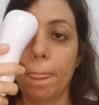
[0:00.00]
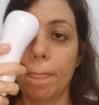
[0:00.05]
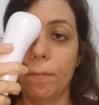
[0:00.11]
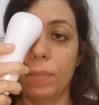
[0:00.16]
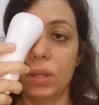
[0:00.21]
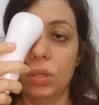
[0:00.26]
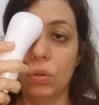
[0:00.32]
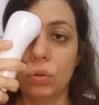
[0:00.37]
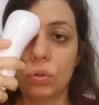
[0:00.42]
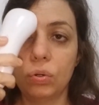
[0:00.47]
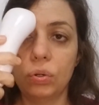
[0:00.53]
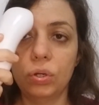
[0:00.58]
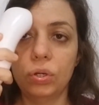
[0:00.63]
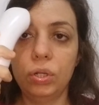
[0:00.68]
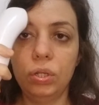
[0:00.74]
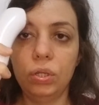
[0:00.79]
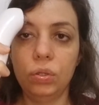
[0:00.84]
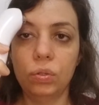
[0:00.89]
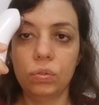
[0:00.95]
But you
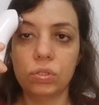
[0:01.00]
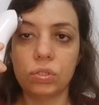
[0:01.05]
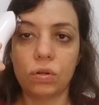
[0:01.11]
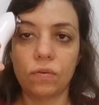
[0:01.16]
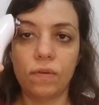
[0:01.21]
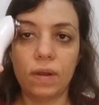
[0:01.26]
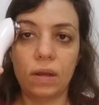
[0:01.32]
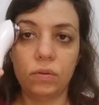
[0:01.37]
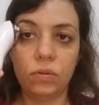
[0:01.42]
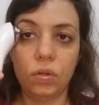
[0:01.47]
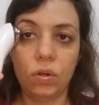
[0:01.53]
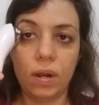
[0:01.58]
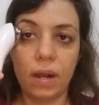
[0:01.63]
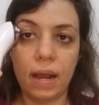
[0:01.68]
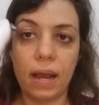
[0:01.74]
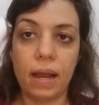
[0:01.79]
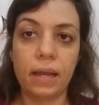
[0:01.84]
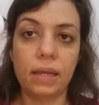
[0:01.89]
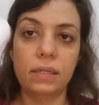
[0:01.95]
could use around your
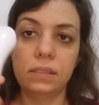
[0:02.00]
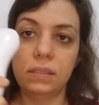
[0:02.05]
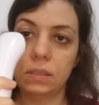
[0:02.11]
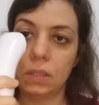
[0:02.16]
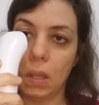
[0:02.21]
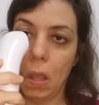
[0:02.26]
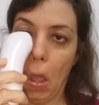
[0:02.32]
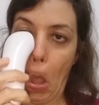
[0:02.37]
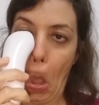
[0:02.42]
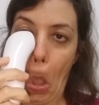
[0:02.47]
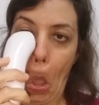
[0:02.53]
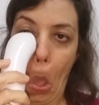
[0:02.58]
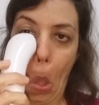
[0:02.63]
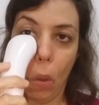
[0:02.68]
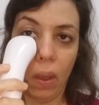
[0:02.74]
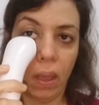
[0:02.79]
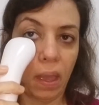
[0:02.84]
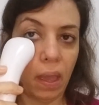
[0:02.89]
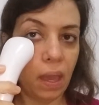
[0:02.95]
eyes,
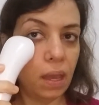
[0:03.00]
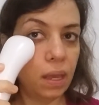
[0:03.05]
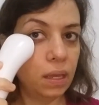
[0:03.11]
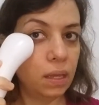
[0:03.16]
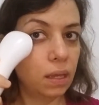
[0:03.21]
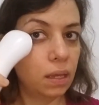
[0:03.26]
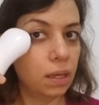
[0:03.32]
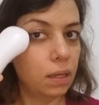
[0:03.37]
okay,